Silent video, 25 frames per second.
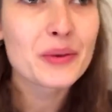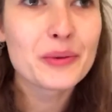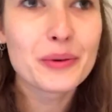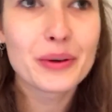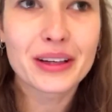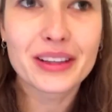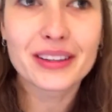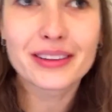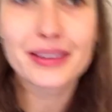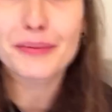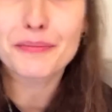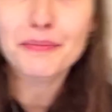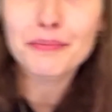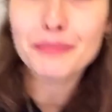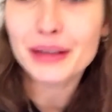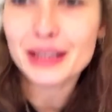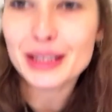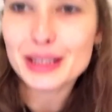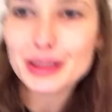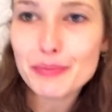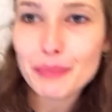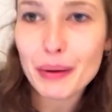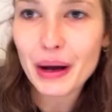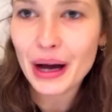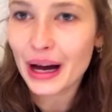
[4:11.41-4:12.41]
with
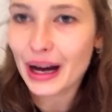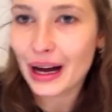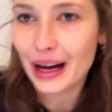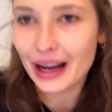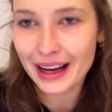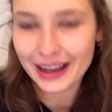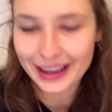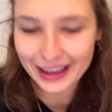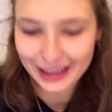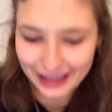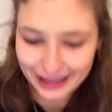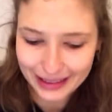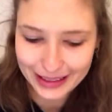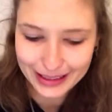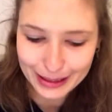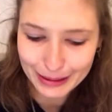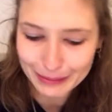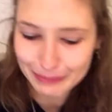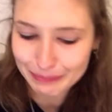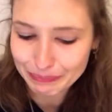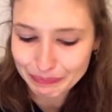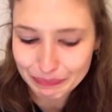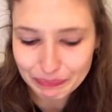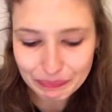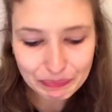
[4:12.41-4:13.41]
mince pies,
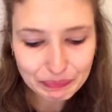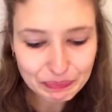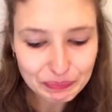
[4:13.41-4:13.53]
and